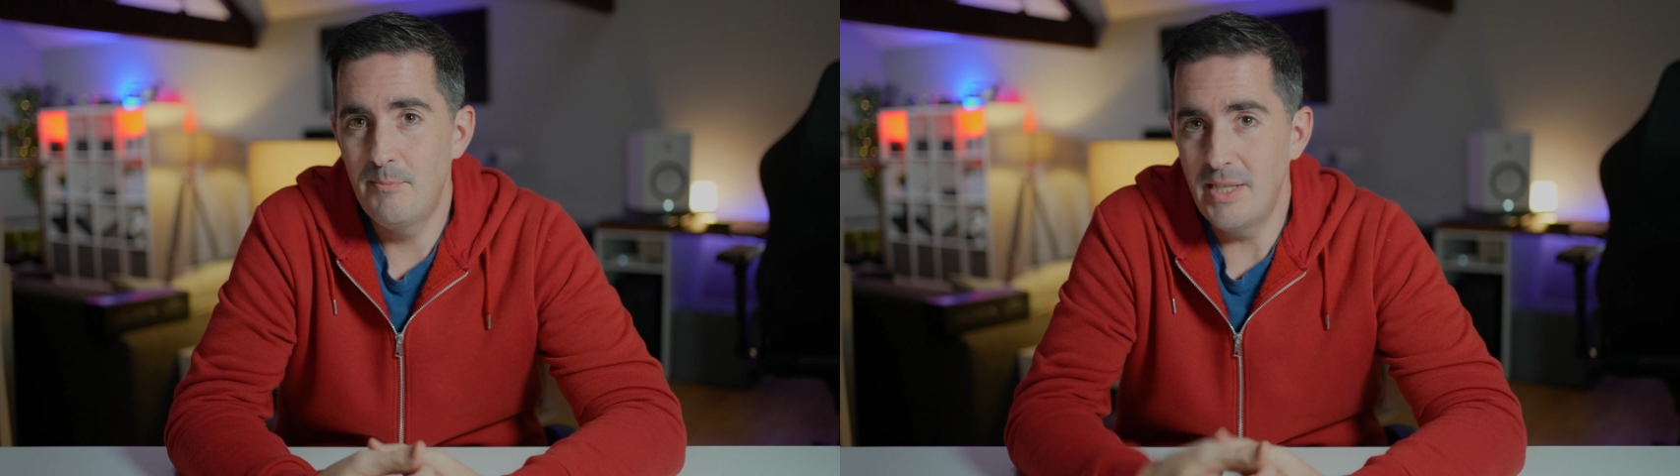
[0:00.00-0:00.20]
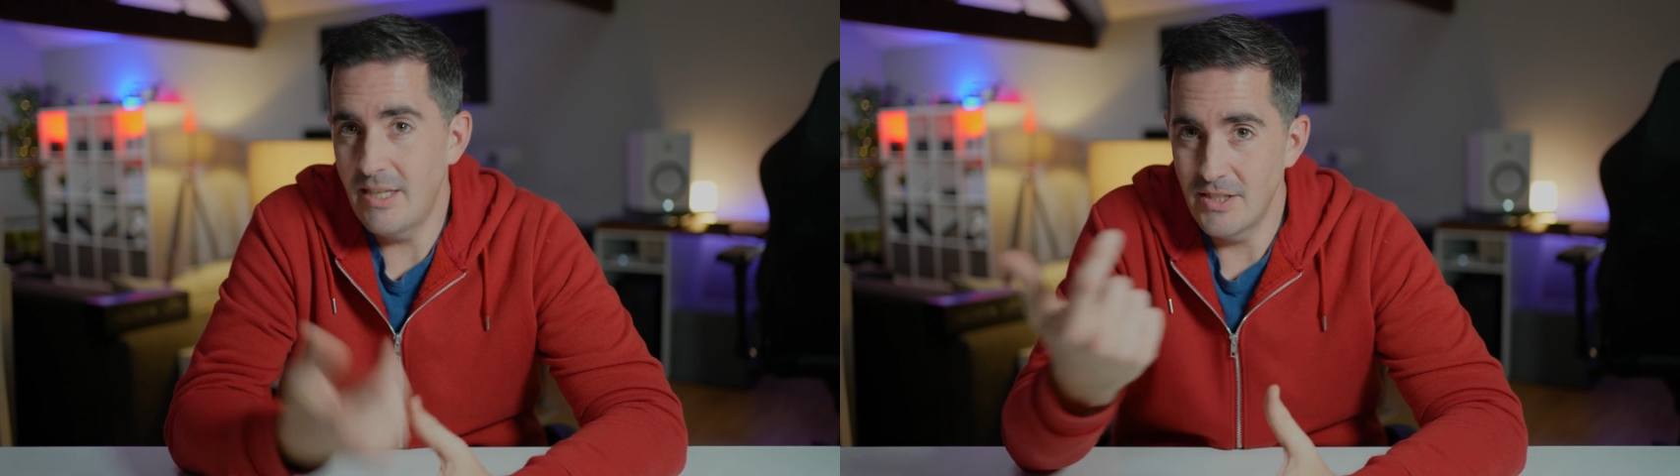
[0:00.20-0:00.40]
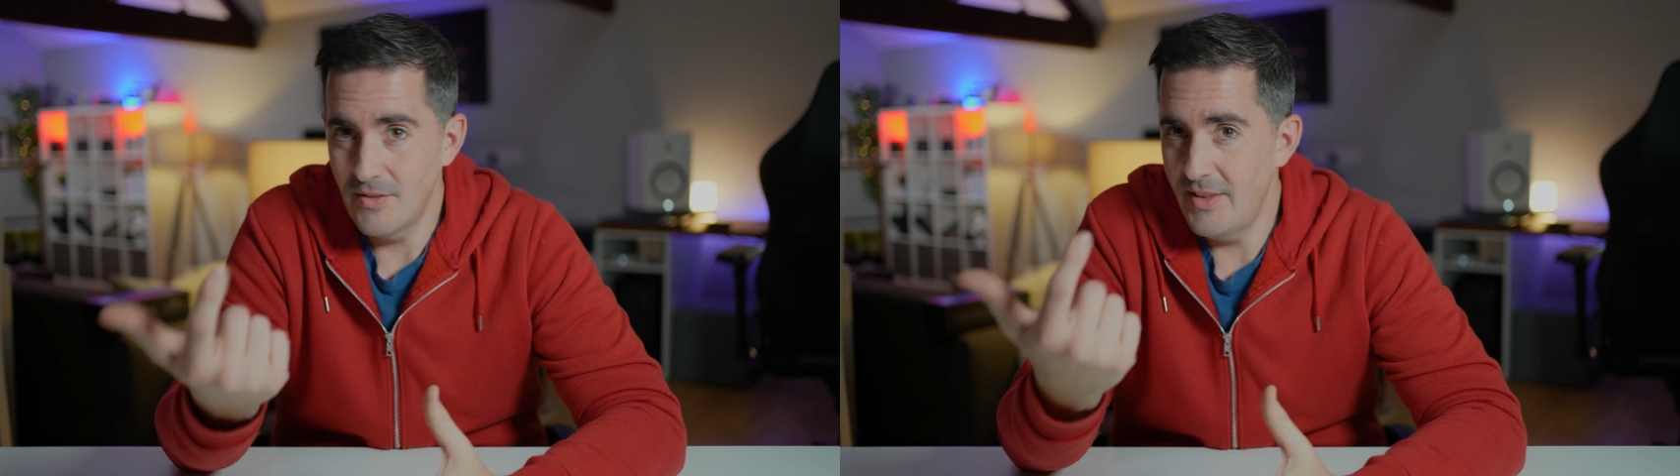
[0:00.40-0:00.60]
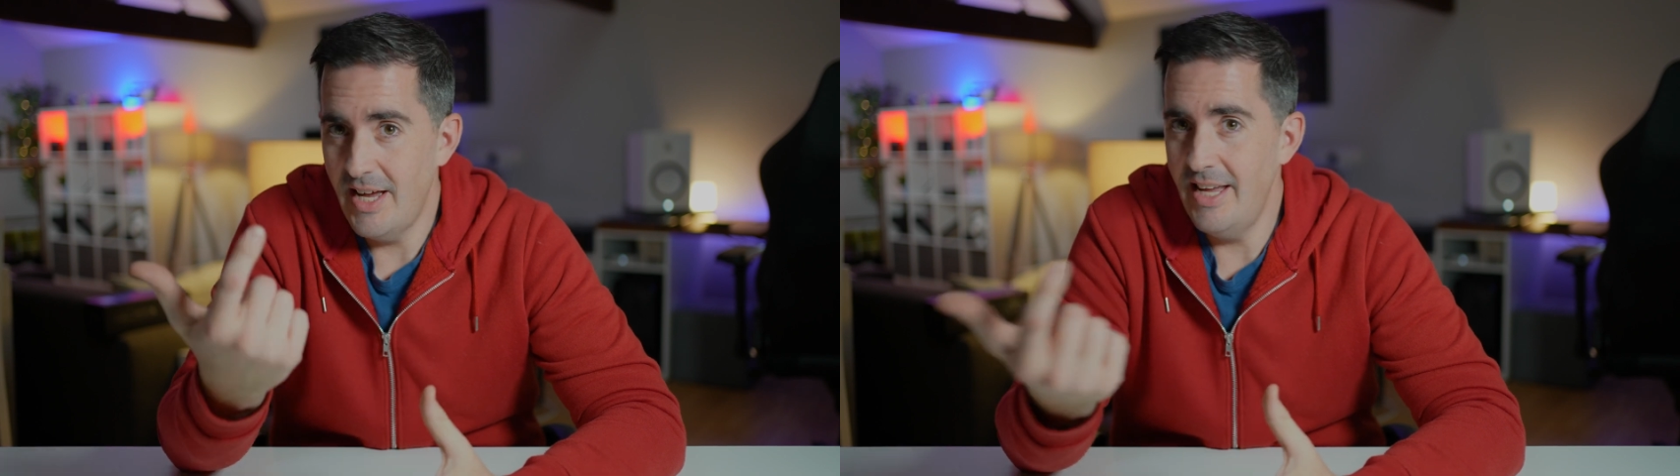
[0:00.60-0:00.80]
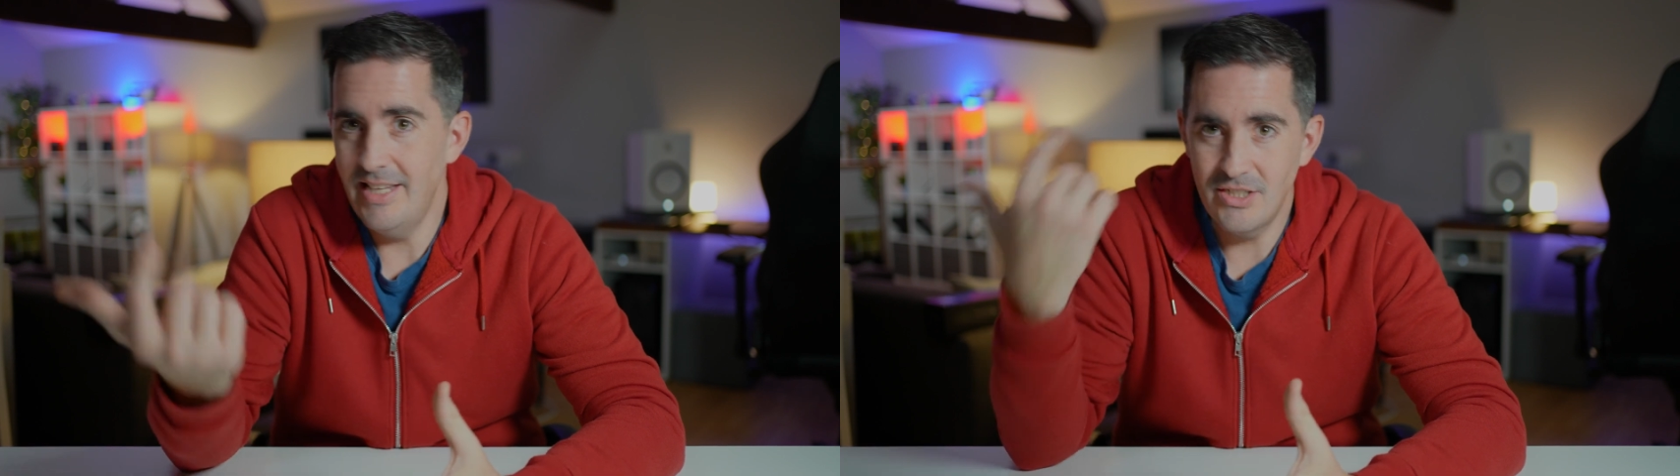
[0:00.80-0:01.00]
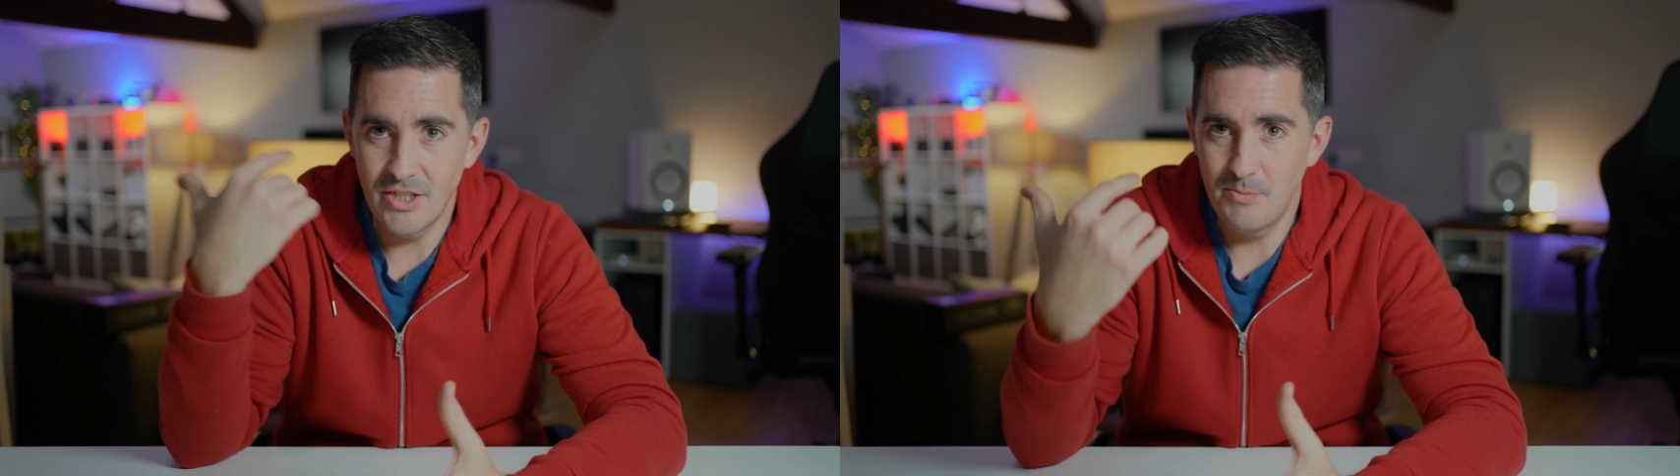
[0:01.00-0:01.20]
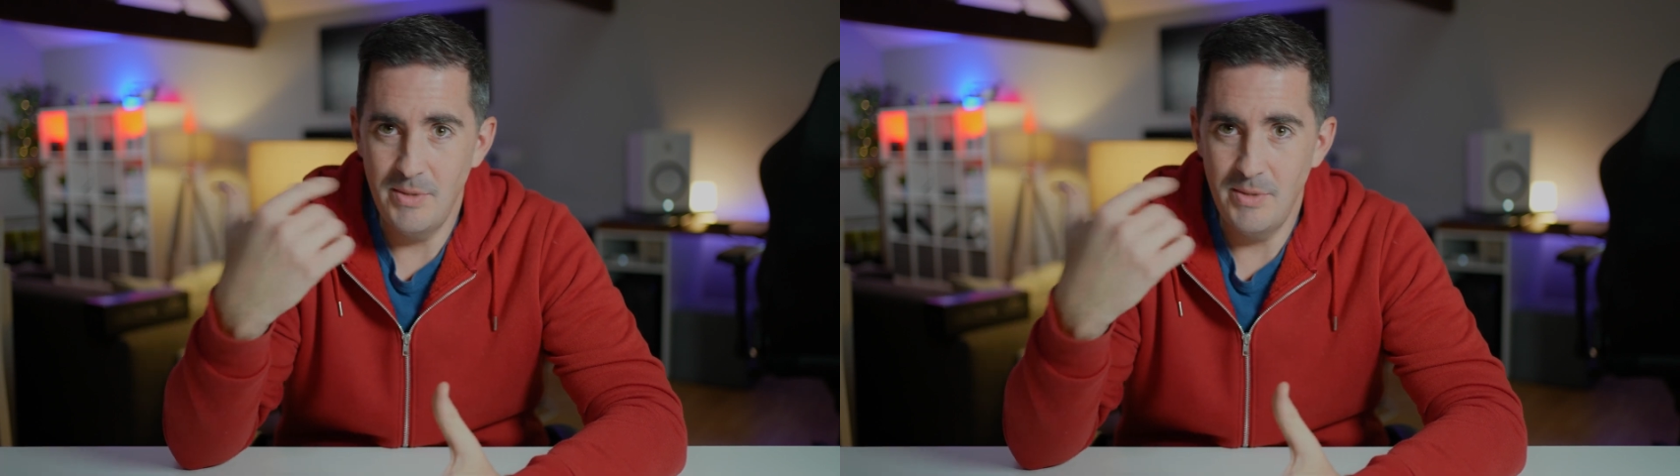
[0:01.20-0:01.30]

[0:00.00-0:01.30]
Because of that, it just